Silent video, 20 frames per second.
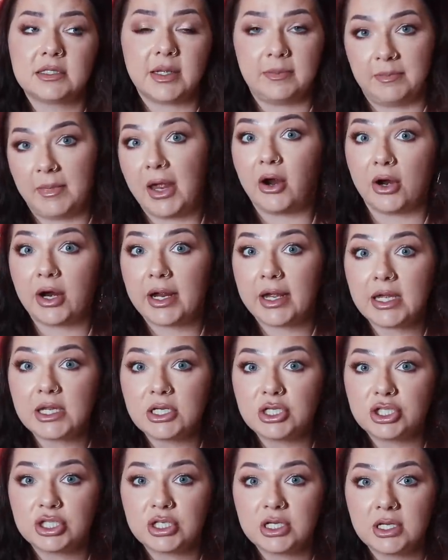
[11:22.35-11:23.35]
to
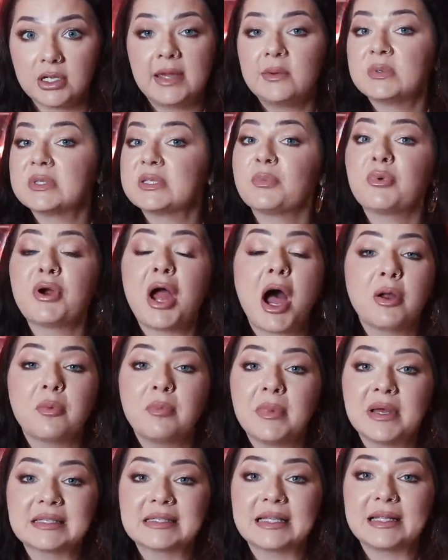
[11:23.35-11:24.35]
marriage. He was a proud
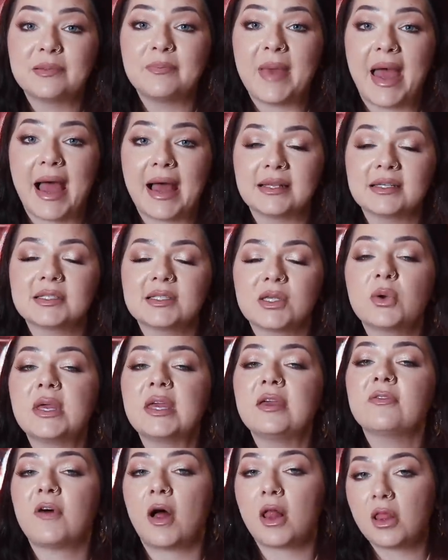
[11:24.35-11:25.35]
Muslim man, so
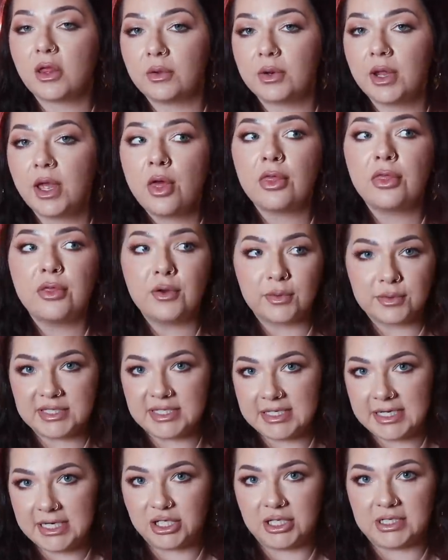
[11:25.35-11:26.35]
he followed those
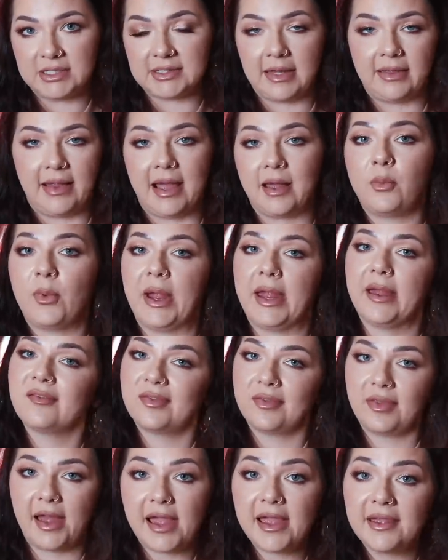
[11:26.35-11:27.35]
teachings in that way of
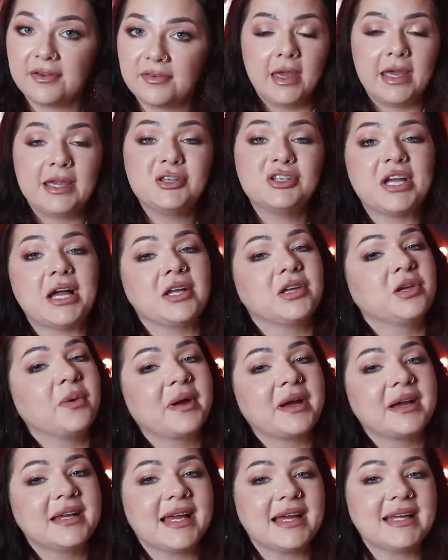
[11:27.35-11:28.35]
life. In
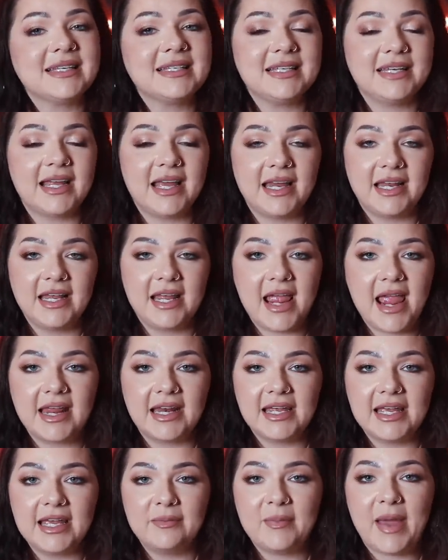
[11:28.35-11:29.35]
January 1988,
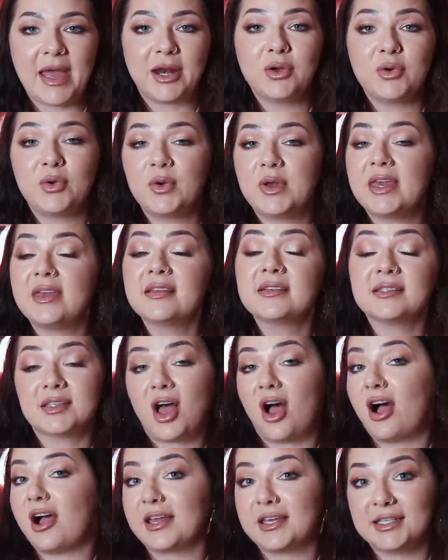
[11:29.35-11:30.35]
he met who he
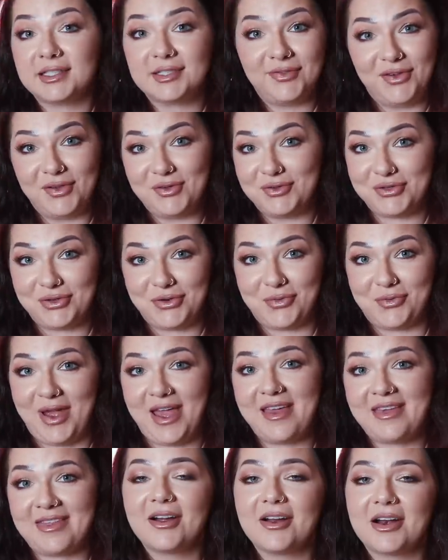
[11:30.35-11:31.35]
saw his future
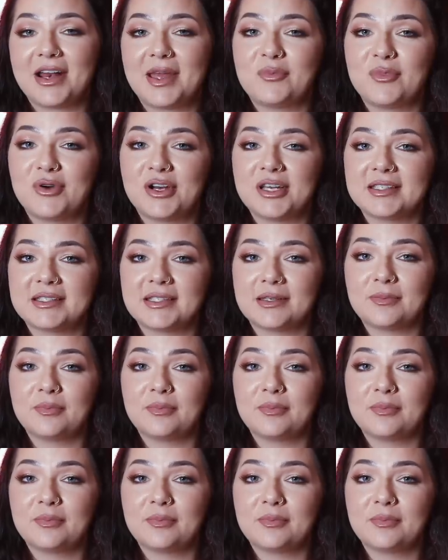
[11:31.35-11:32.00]
with. Her name was